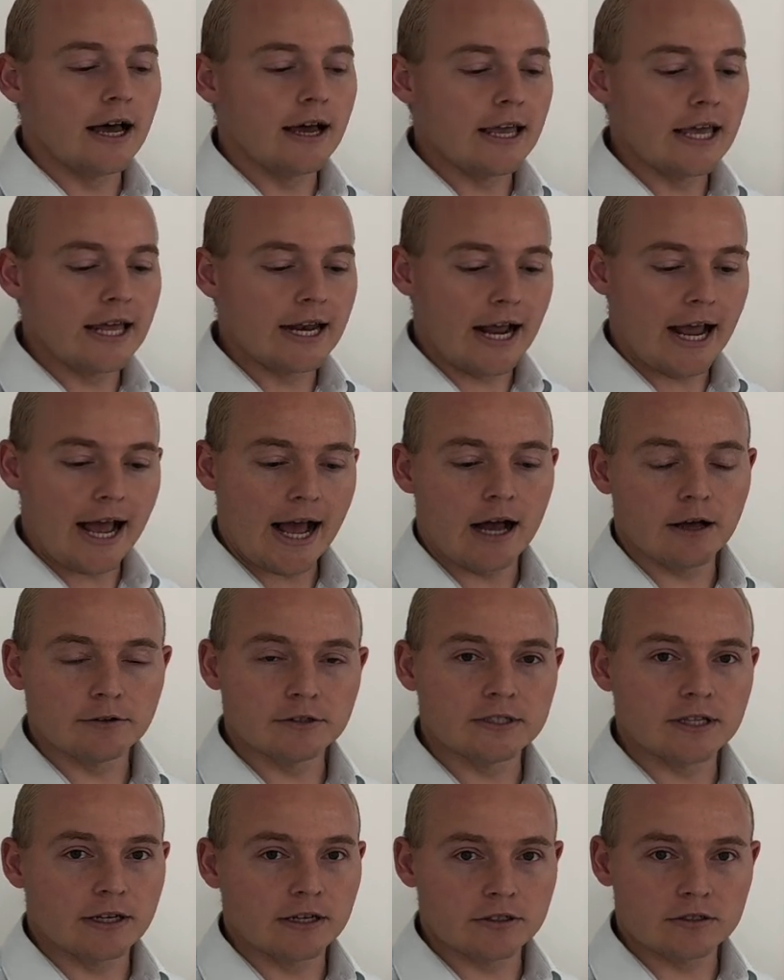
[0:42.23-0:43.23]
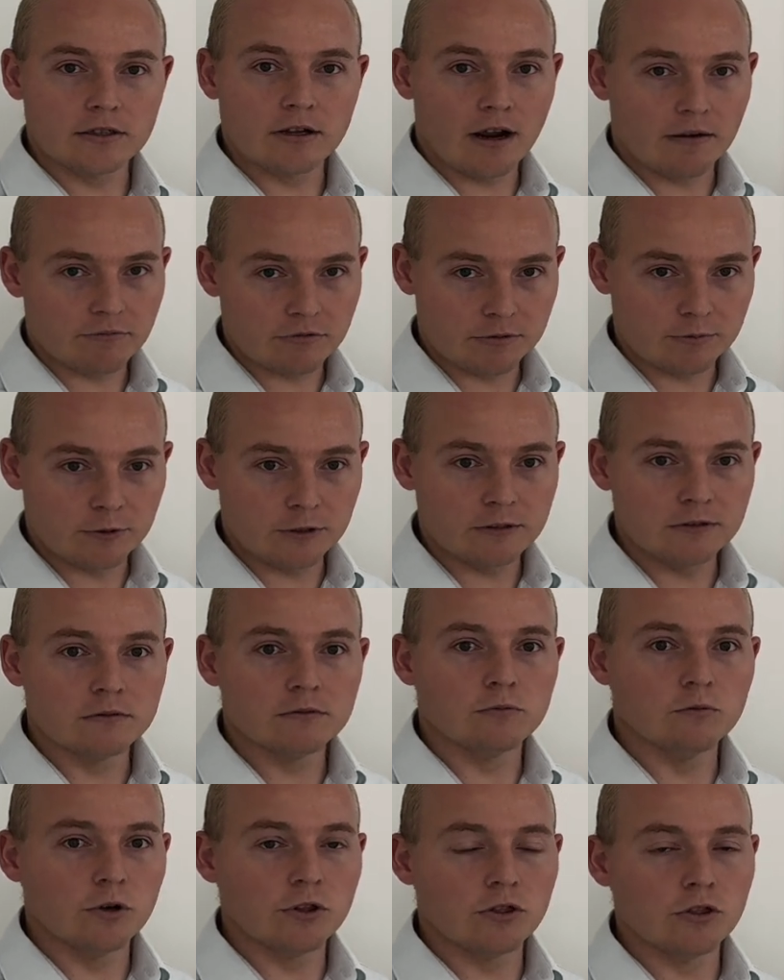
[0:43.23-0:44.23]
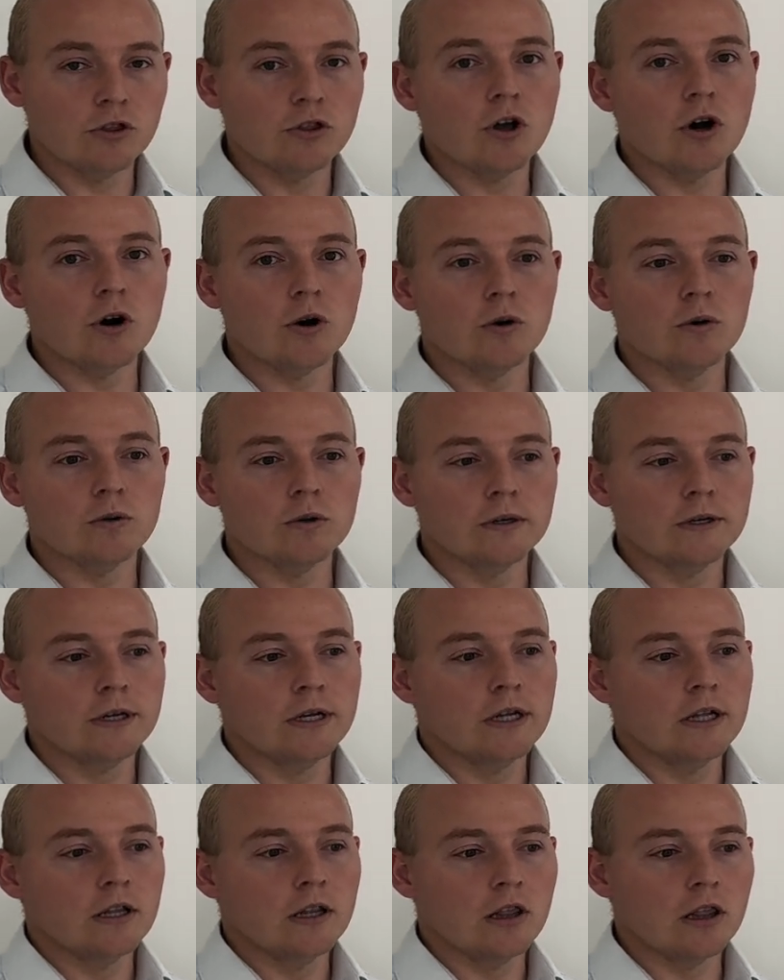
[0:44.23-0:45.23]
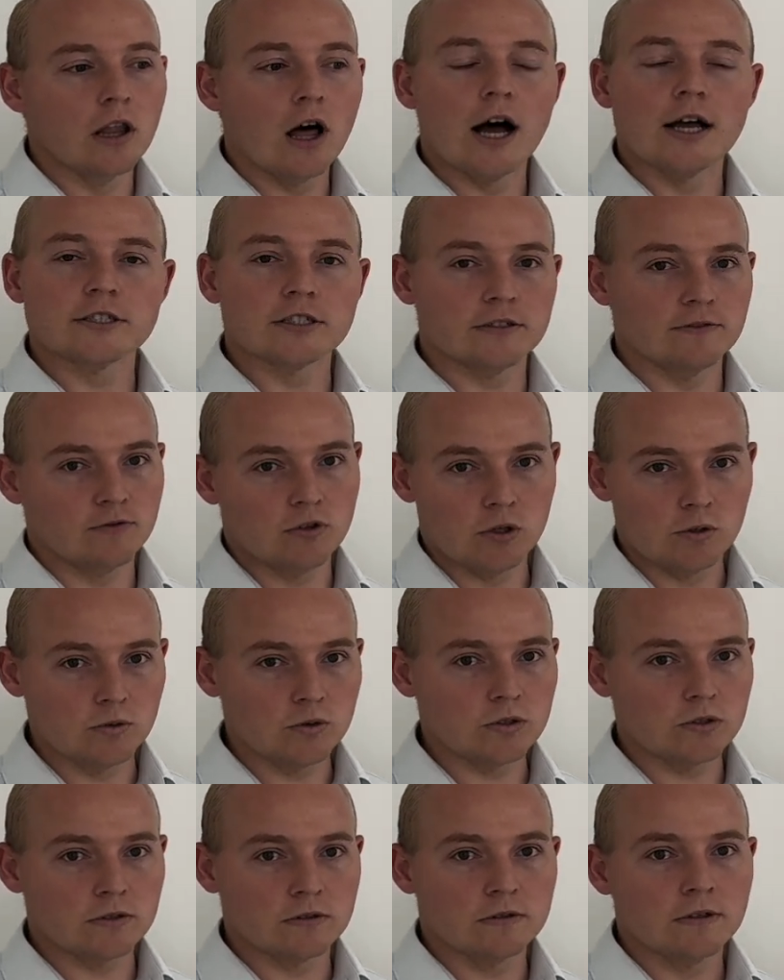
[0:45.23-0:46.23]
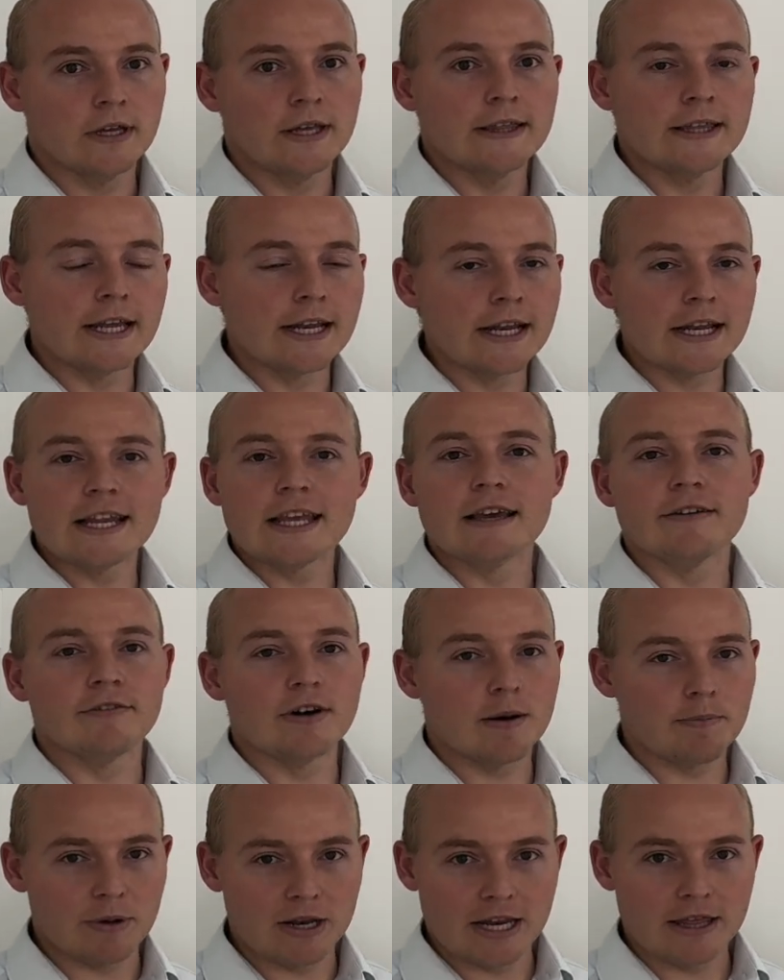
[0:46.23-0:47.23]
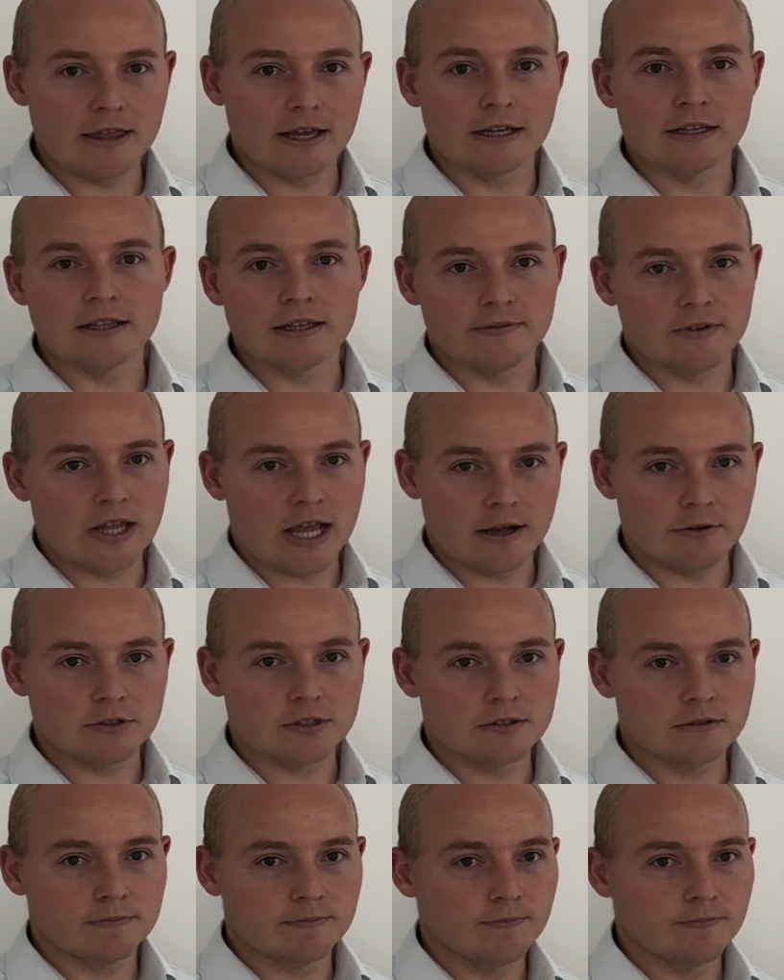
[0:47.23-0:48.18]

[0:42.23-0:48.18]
in a house that is comfortable with no loss of use. They didn't give up anything to live in a house.